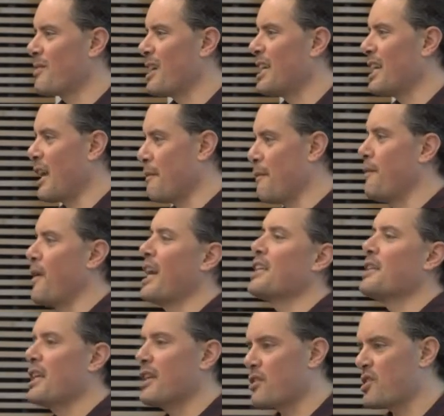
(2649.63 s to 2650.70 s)
Right, and
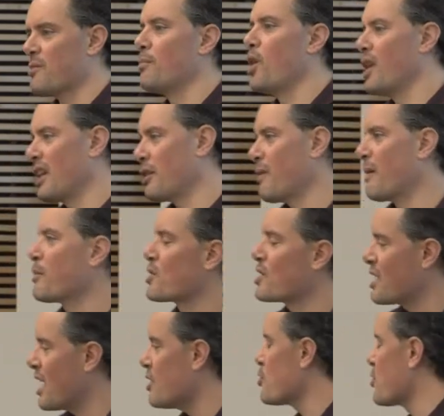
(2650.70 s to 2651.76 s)
finding symbolic
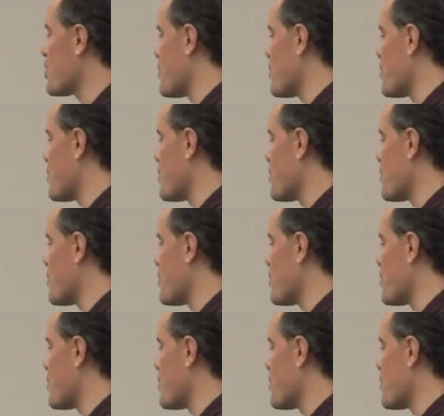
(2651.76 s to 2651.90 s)
representations